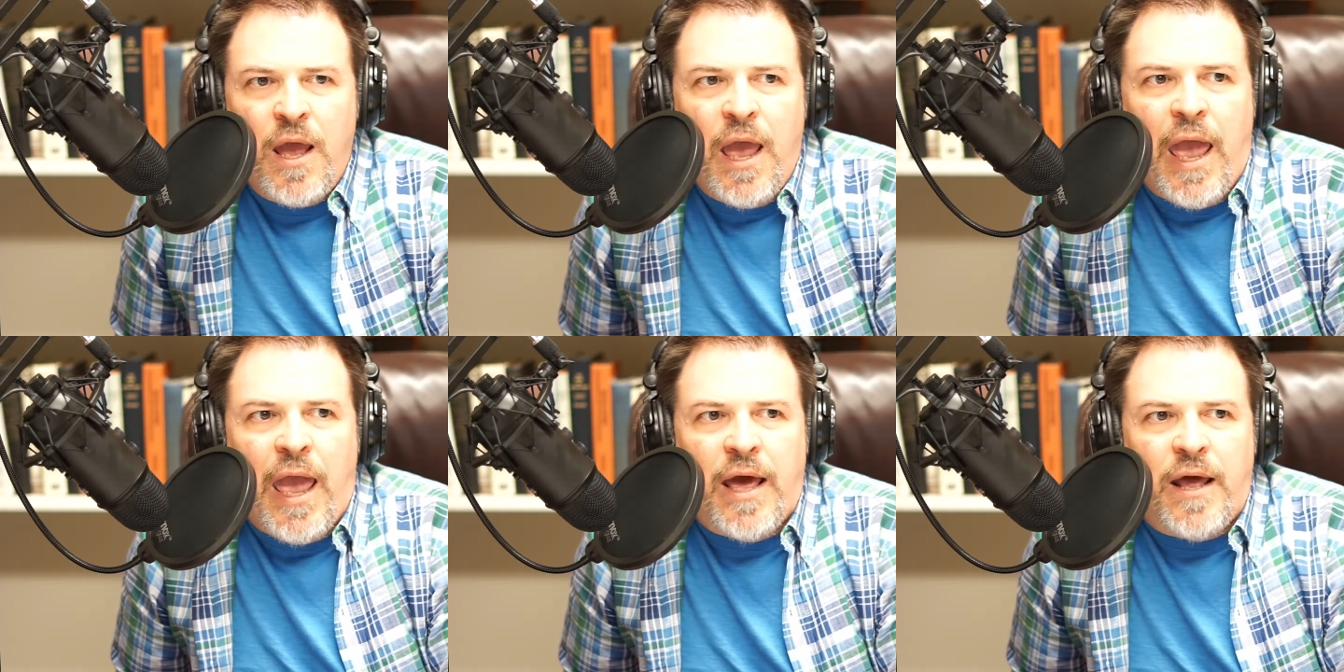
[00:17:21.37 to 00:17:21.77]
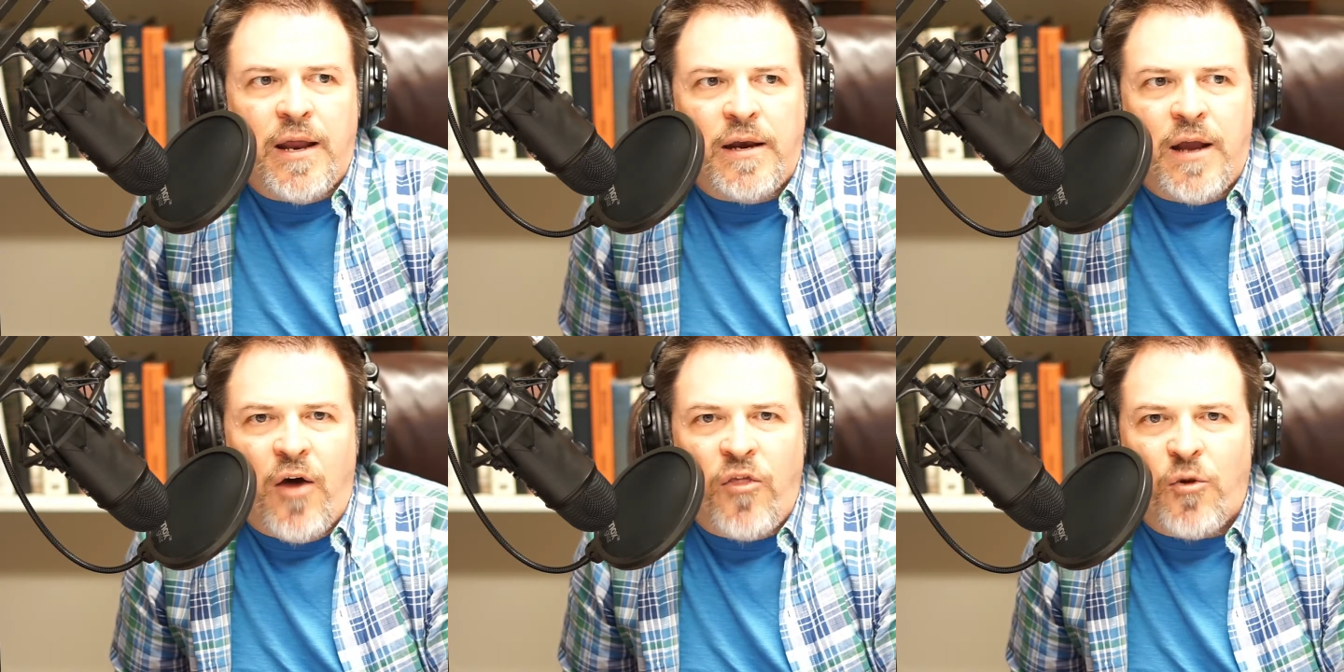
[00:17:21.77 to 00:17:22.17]
and
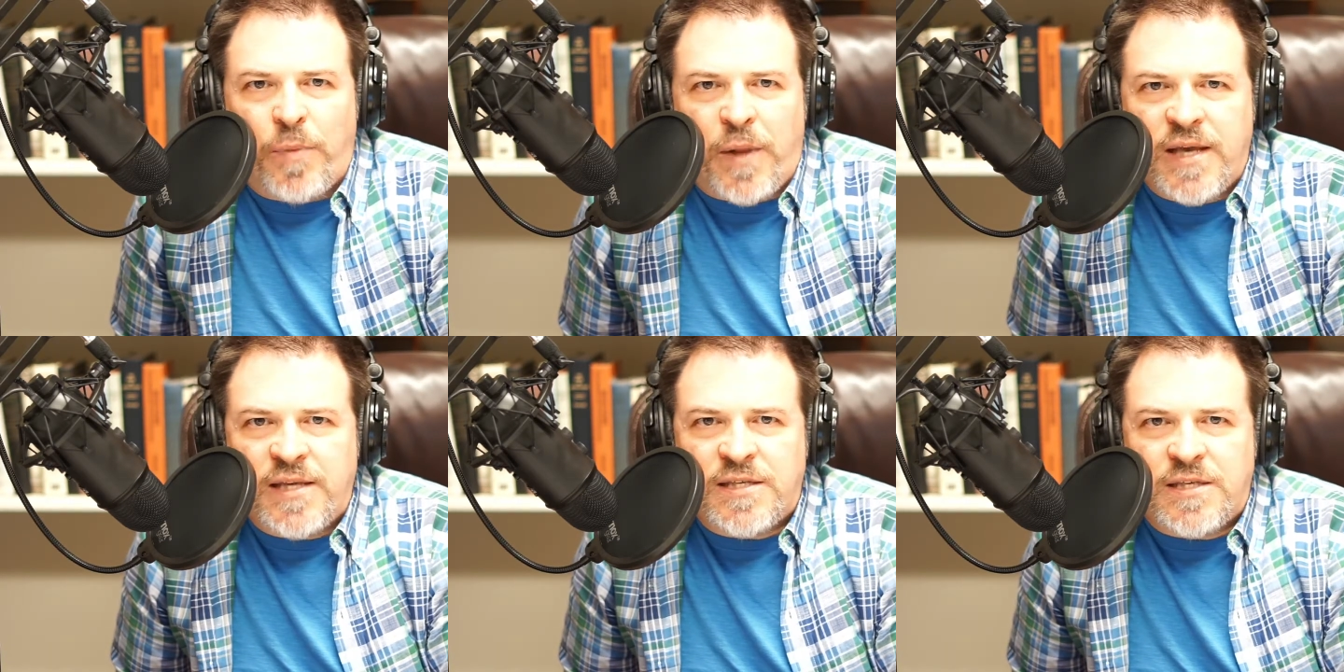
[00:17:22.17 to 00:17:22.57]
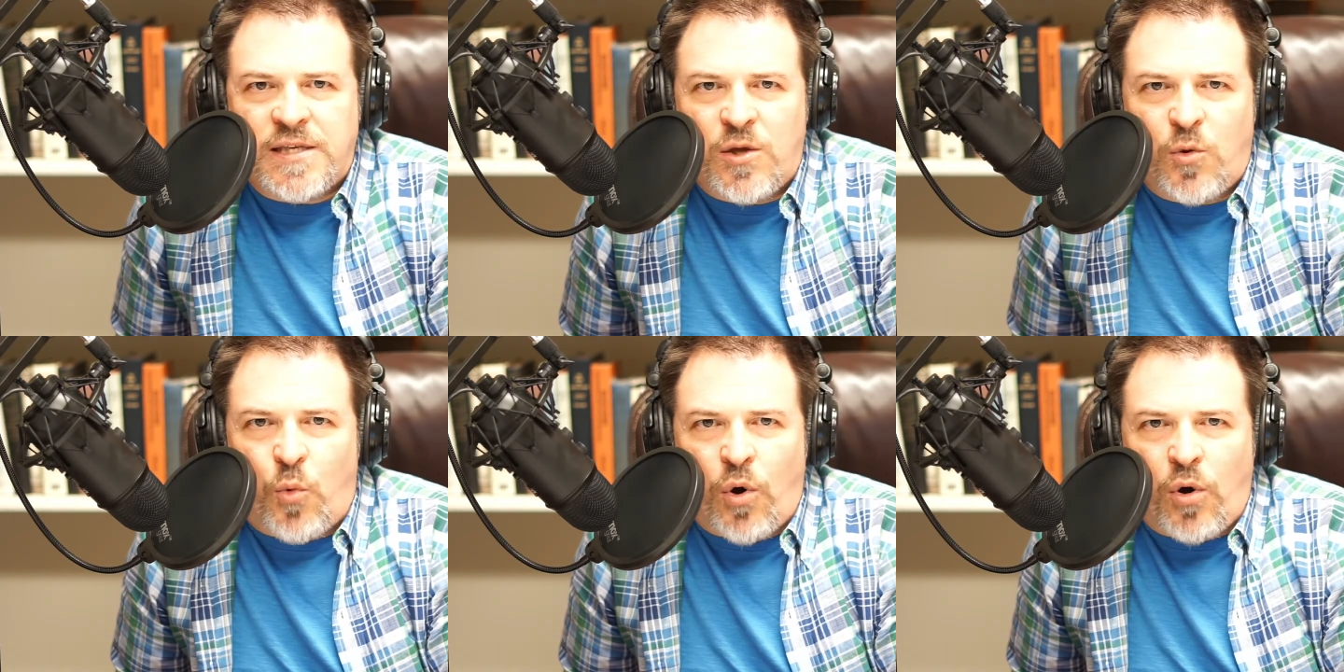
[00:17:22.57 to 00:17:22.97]
other places in the
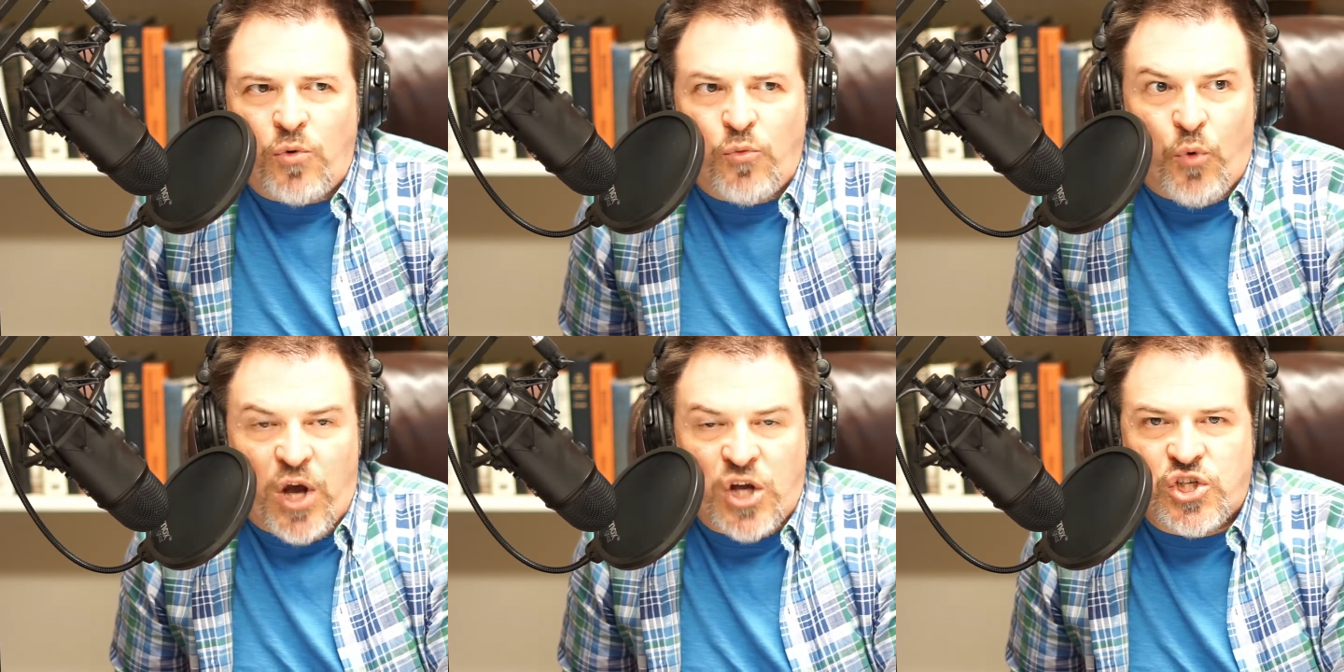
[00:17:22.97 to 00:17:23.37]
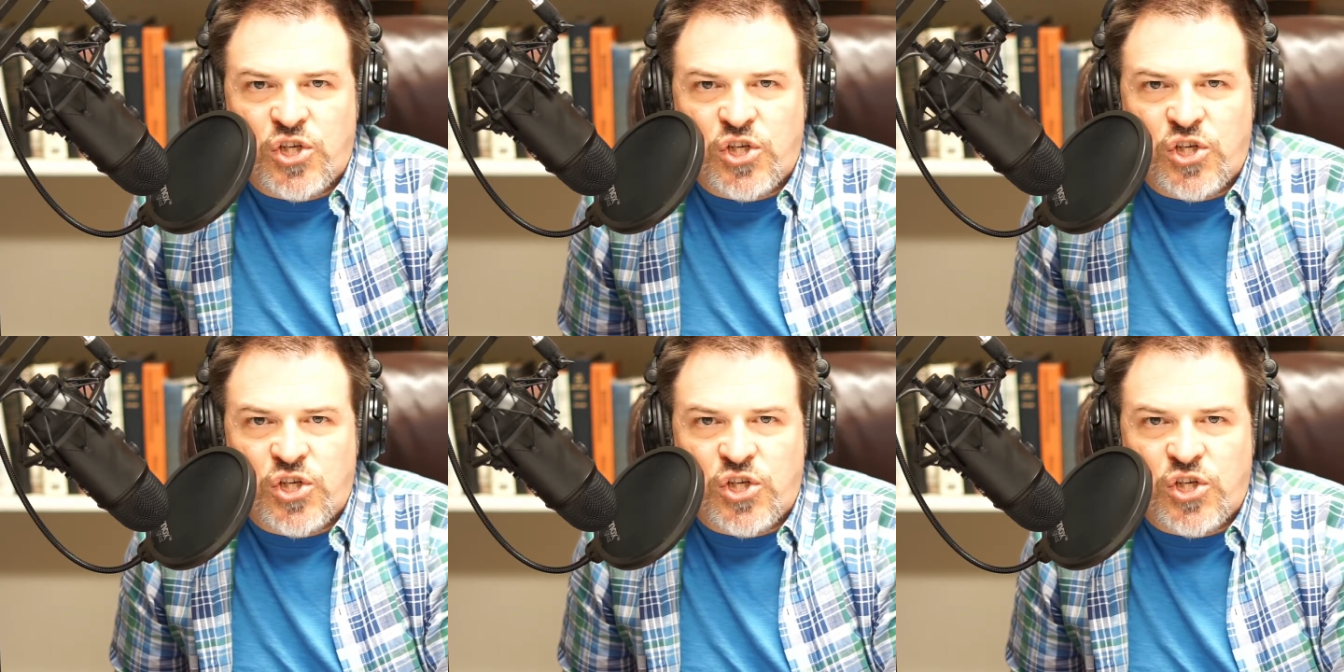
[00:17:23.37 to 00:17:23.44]
world, Russia